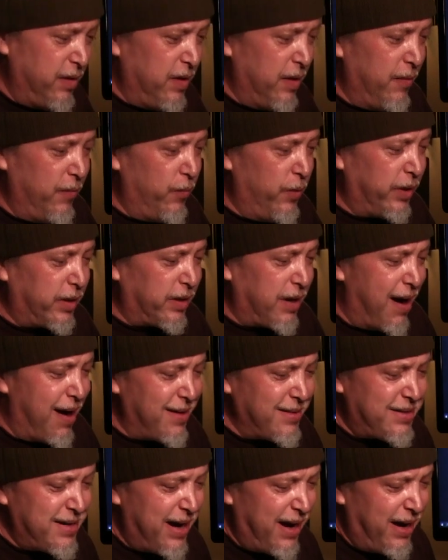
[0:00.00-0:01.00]
with
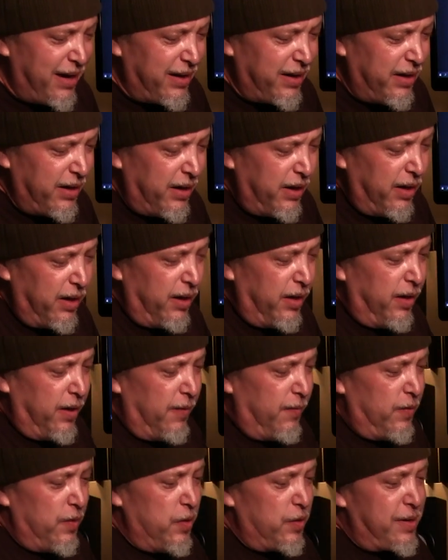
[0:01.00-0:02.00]
Contact,
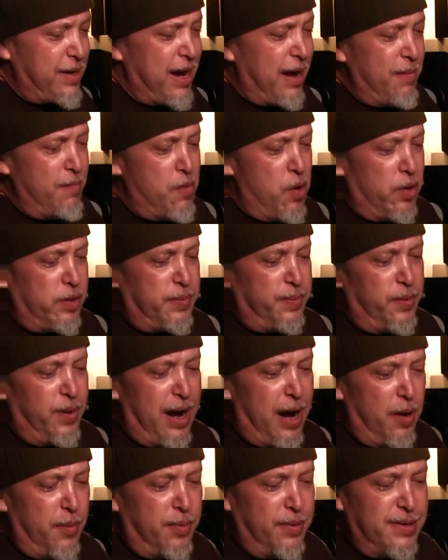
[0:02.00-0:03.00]
you can have multiple
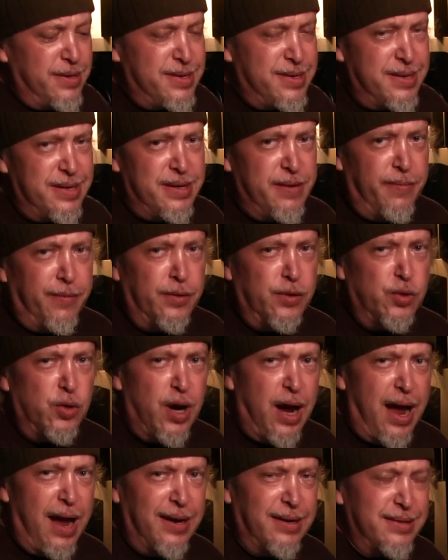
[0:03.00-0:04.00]
outputs to different
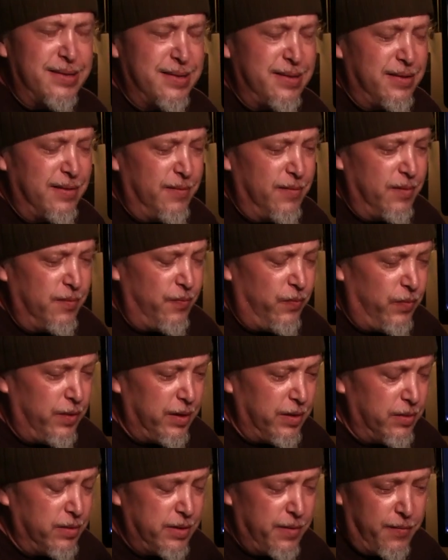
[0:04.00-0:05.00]
tracks,
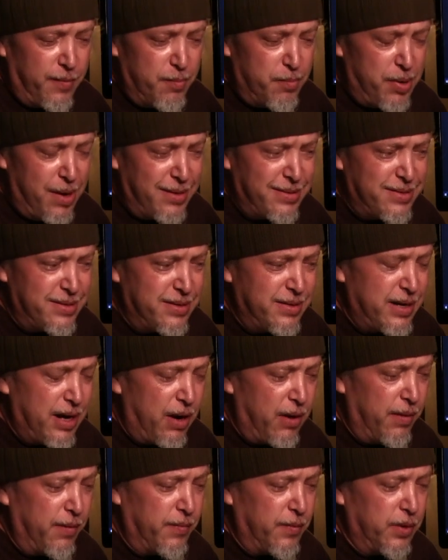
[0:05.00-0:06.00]
different buses,
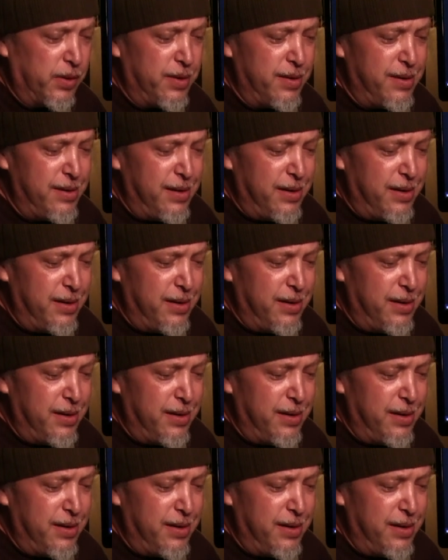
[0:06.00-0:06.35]
however,